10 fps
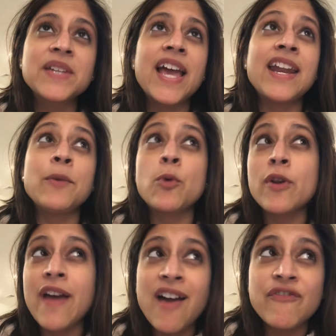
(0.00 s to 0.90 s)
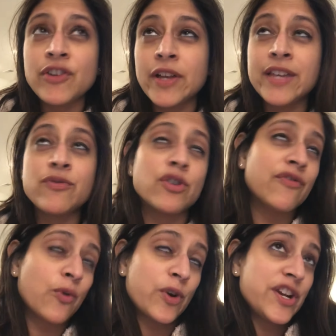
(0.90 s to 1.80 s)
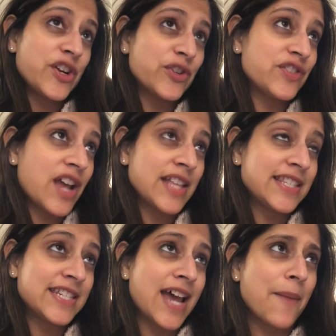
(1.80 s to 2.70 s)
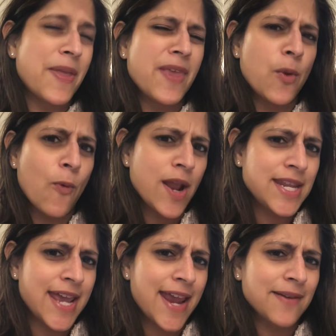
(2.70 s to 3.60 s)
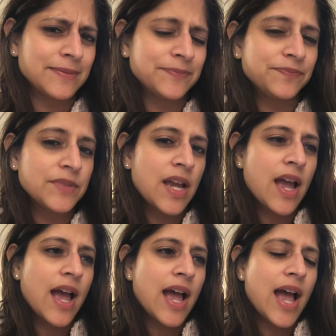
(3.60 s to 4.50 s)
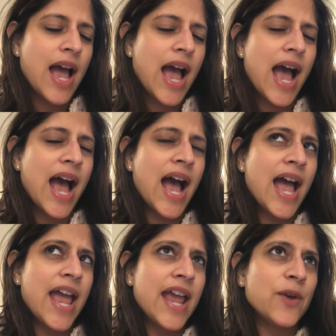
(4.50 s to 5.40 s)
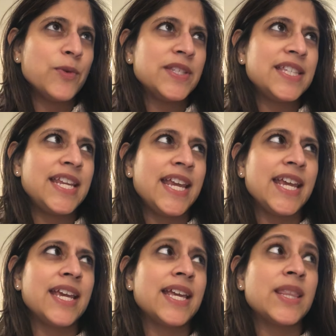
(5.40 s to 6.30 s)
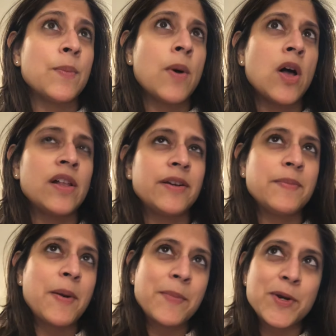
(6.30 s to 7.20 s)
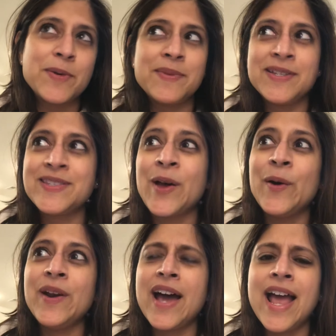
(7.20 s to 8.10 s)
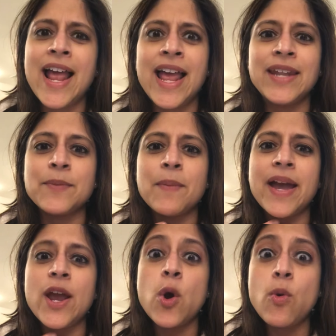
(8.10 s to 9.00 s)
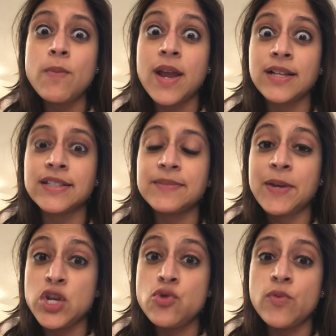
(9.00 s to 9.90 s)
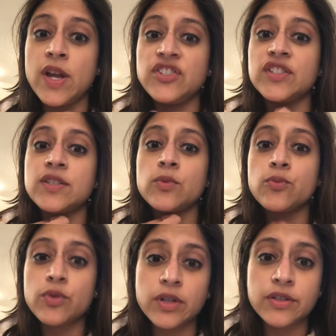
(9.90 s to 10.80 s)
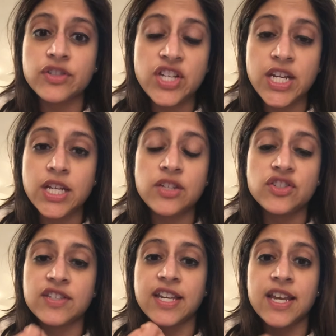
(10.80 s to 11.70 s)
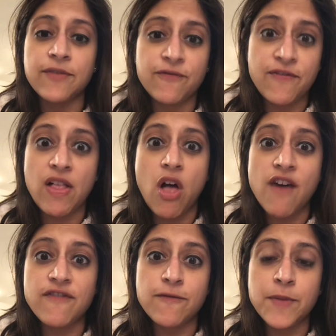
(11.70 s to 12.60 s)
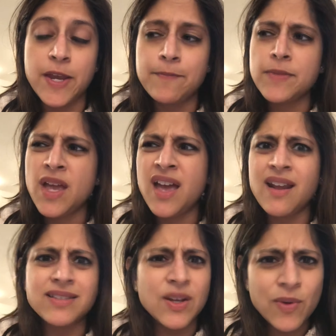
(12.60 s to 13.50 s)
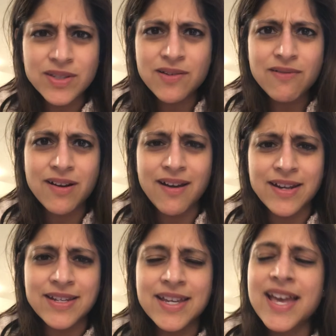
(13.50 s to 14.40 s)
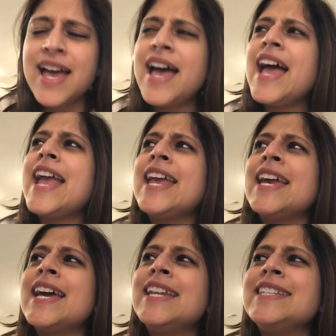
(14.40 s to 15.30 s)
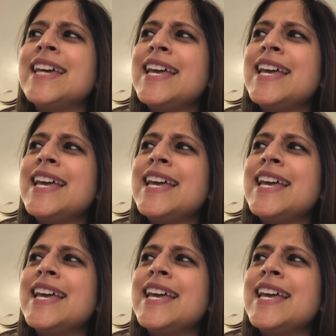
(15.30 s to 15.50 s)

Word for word: and I wore that for like three or four years nonstop. And then one day, I was sitting at the mall, I remember, in Minnesota, and my own necklace, my new one, just chink, just like fell off of me. And I was like, what's going on? And